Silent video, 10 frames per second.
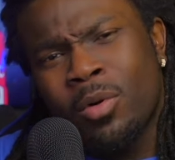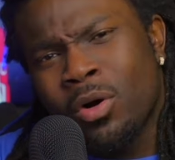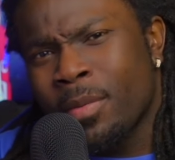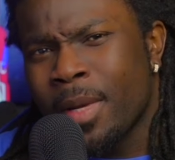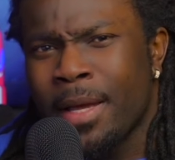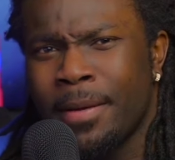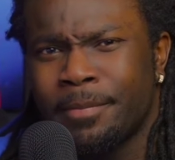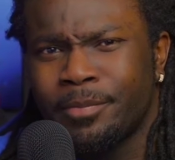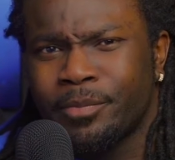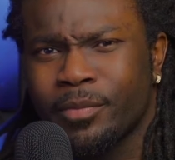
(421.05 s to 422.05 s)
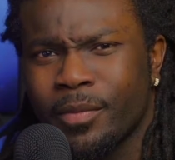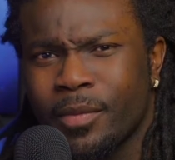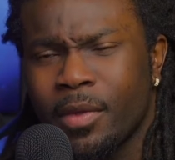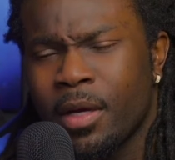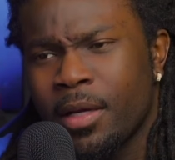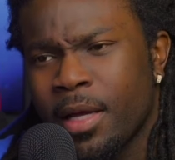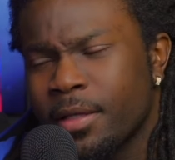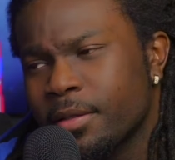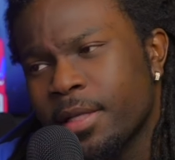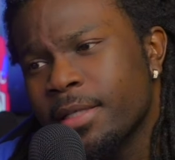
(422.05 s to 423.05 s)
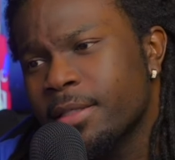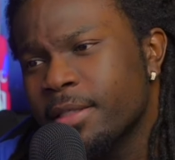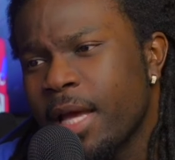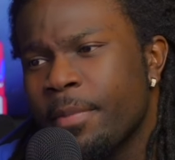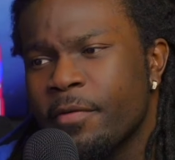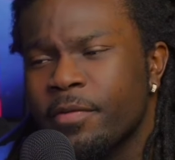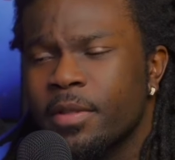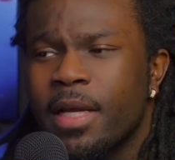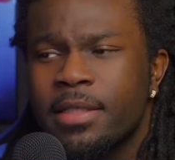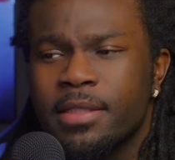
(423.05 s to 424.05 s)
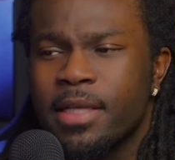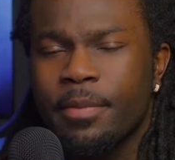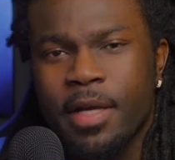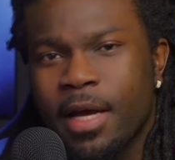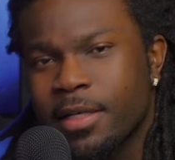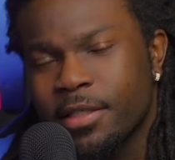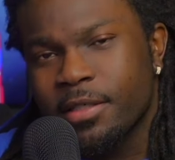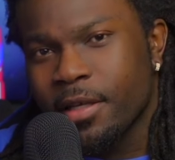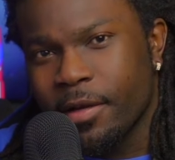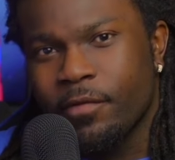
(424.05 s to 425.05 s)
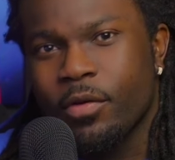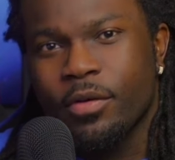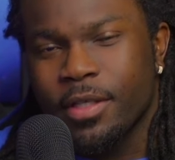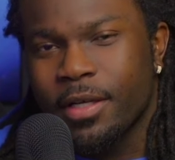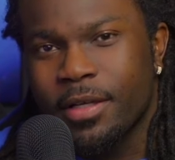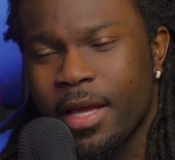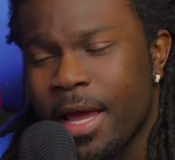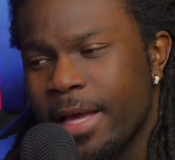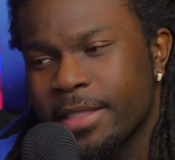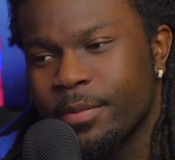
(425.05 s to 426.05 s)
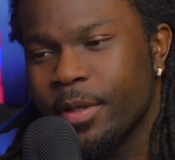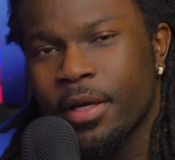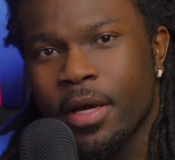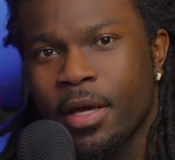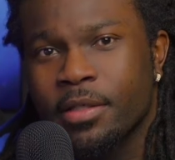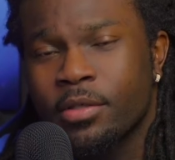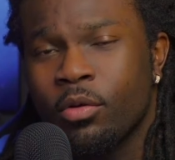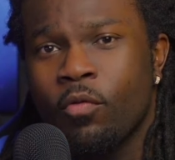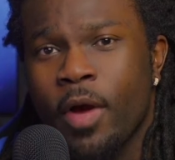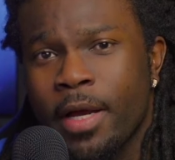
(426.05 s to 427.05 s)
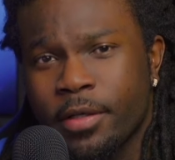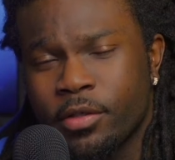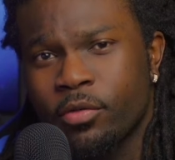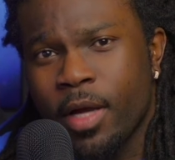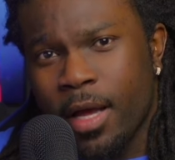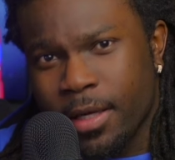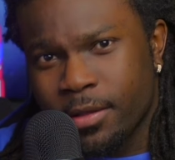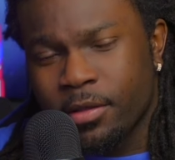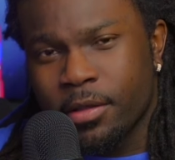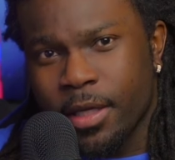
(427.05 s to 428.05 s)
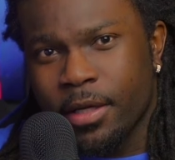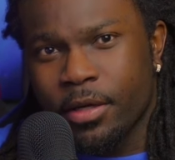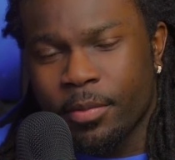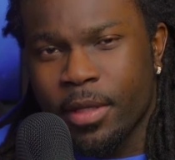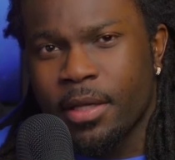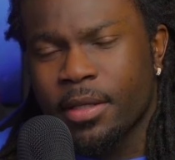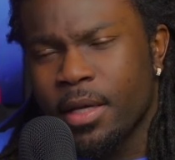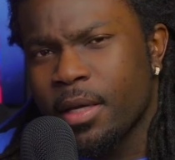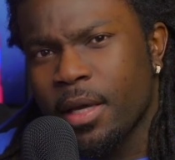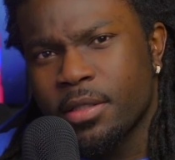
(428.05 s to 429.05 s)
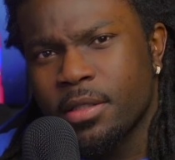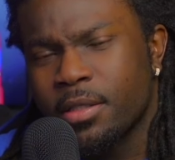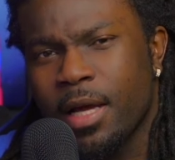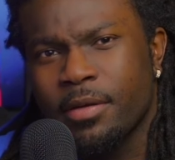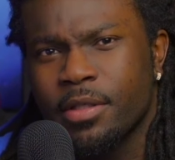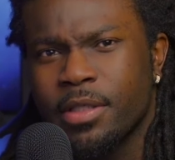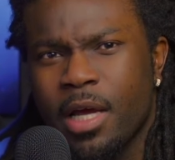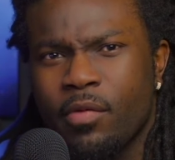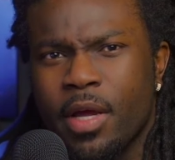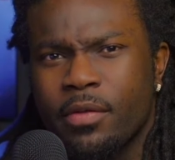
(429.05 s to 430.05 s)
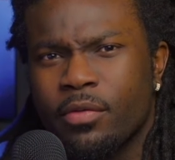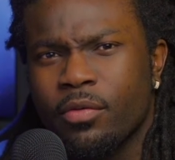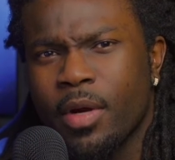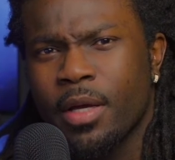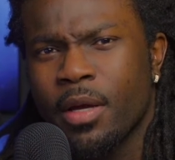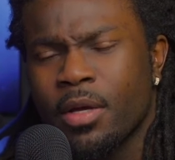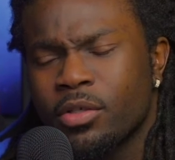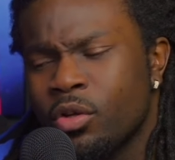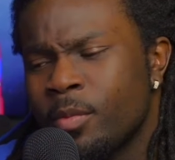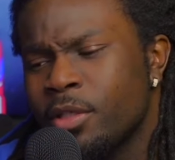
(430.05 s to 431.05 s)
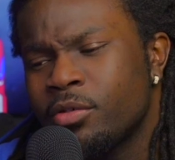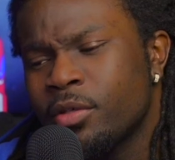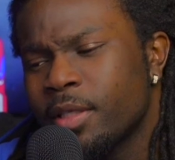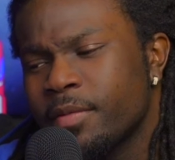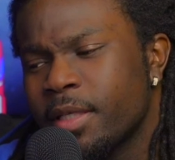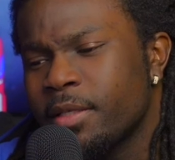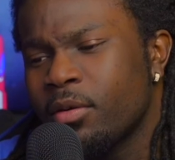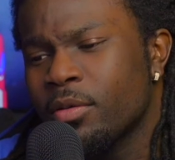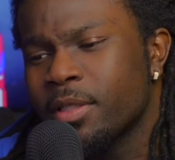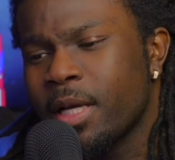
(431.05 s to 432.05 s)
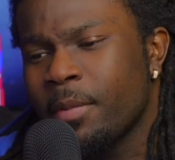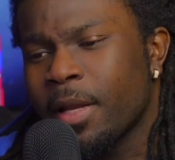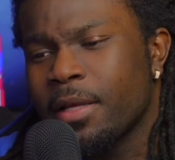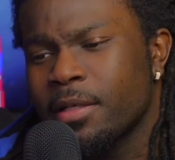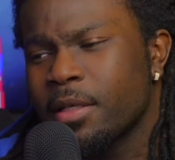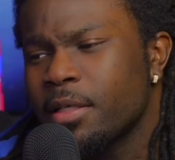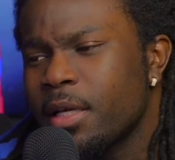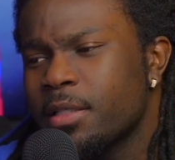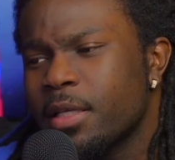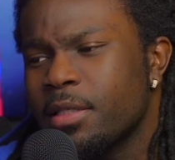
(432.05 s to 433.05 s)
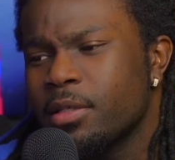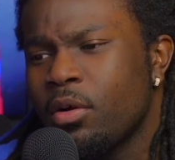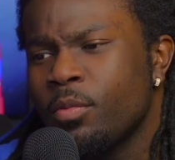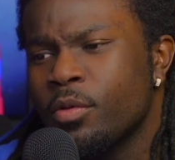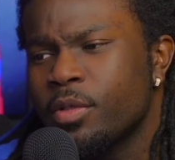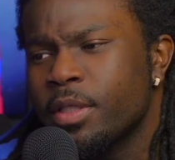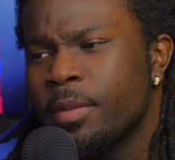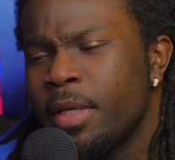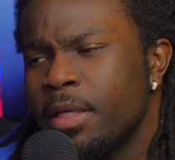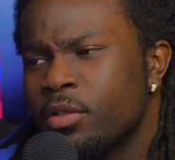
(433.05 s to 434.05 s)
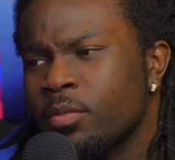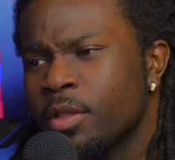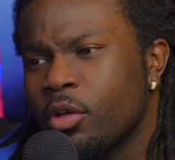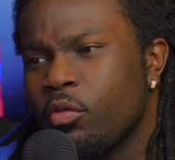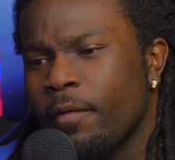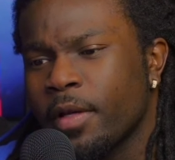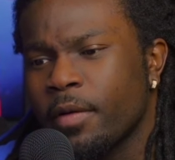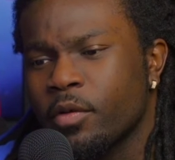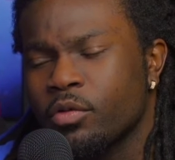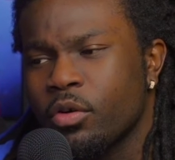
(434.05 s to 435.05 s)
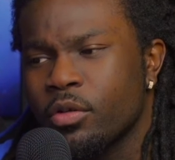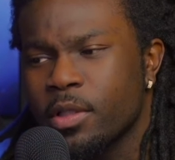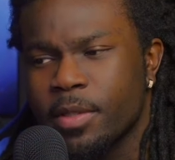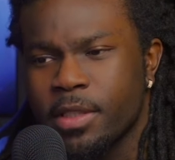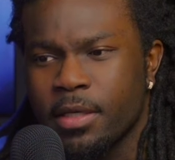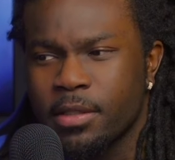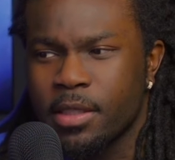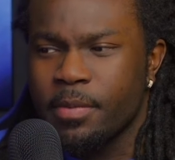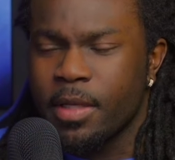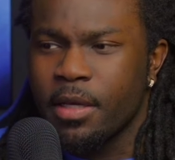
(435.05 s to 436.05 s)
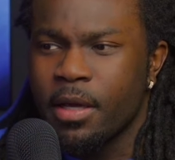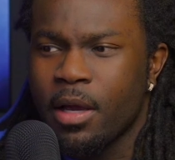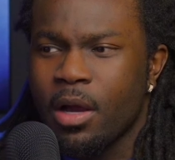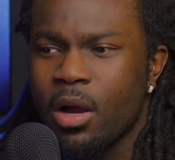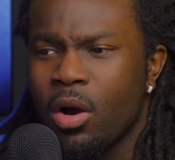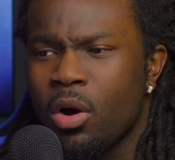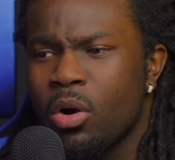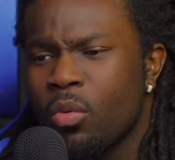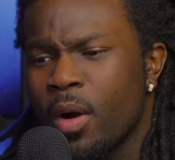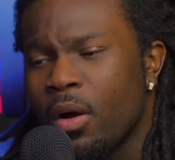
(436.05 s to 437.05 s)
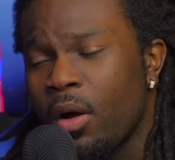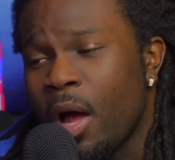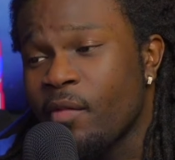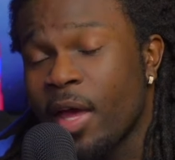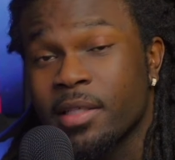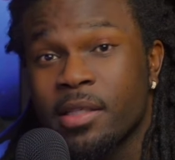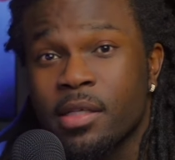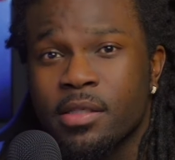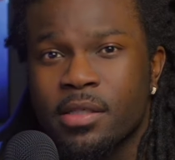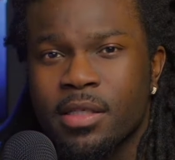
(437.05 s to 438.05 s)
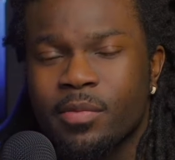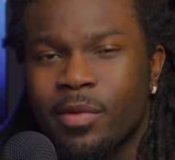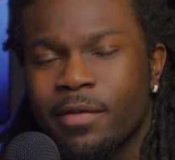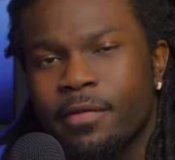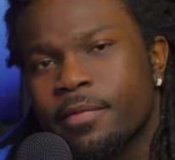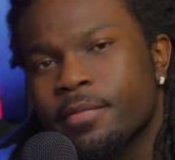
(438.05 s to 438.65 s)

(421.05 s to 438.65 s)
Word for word: on, man. No, like that's the type of that's the type of guy that she's looking for, son. That has to be, because no rational guy is gonna look at her and be like, yeah, yeah, she's not, she's not ran through, right? So many joints have said all the time, like it, it's it's almost to me, it's almost the equivalent of those girls that be saying the same thing. Oh well, I haven't had sex in six months.